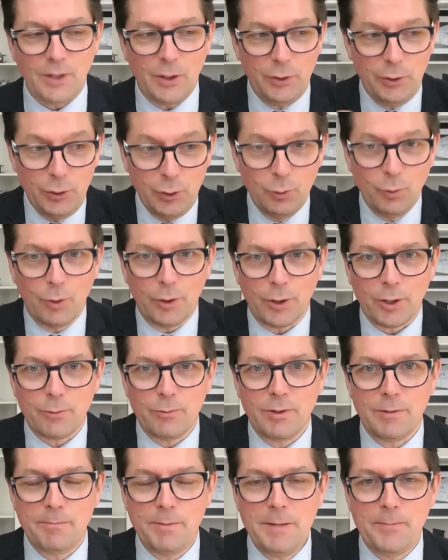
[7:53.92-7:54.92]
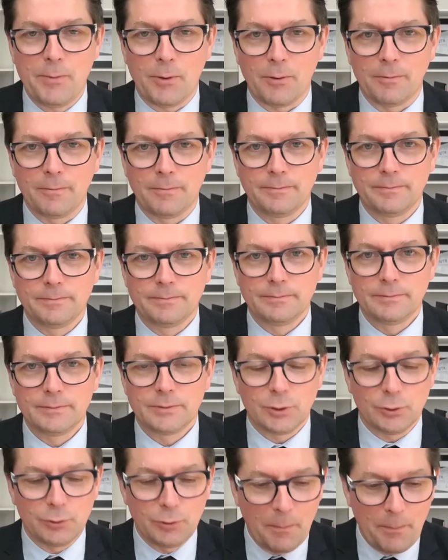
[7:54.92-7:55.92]
you work with people.
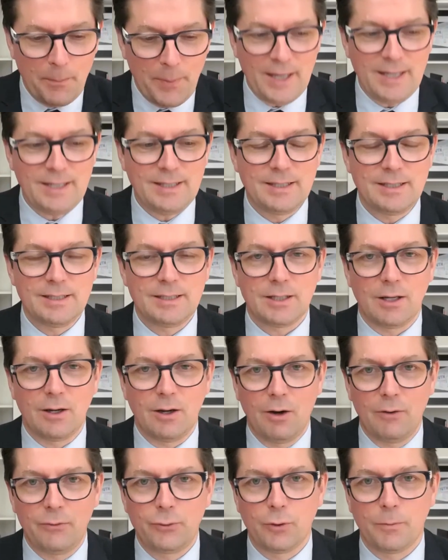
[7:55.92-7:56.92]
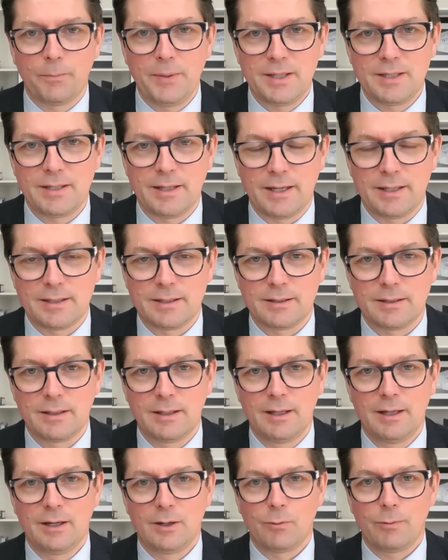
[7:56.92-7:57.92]
So the basis of your business
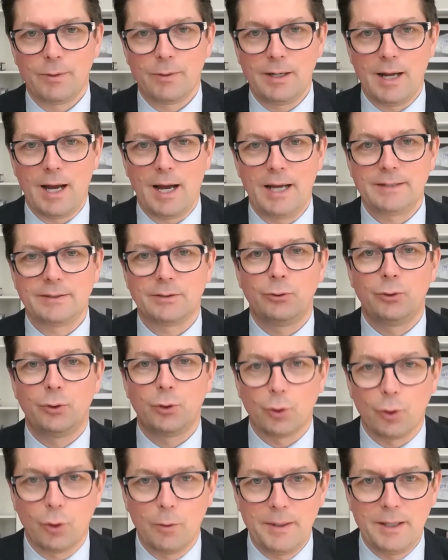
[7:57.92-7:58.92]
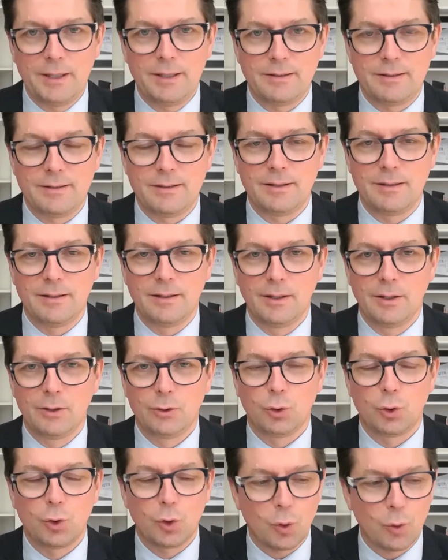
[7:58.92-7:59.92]
relies on your ability
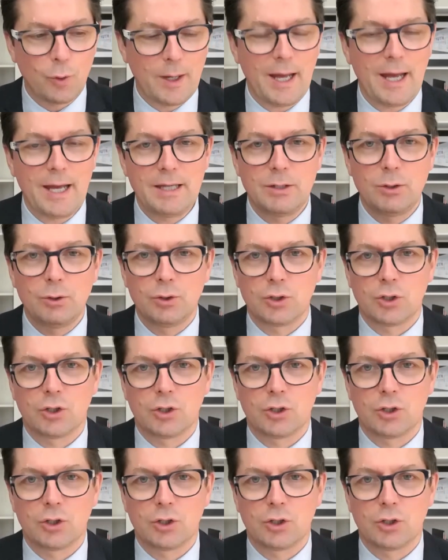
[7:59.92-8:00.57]
to create those